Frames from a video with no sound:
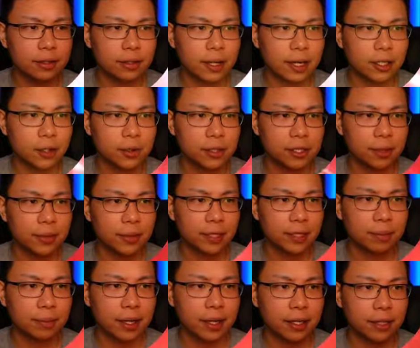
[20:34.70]
I know somebody in
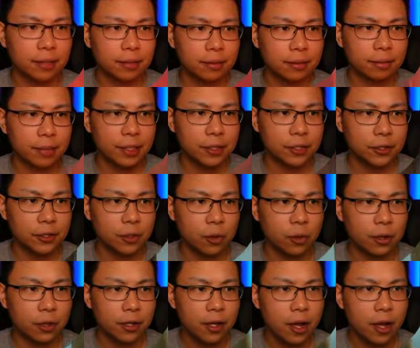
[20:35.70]
my, my
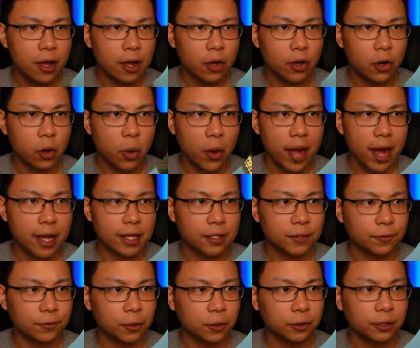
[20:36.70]
Discord who has
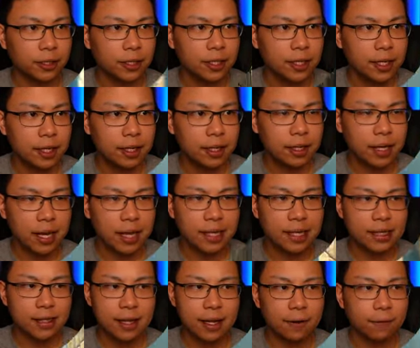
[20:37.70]
Frolni, and
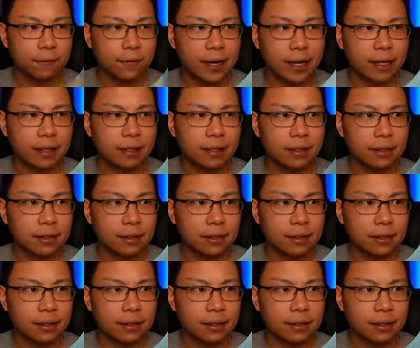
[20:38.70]
he's not a fan.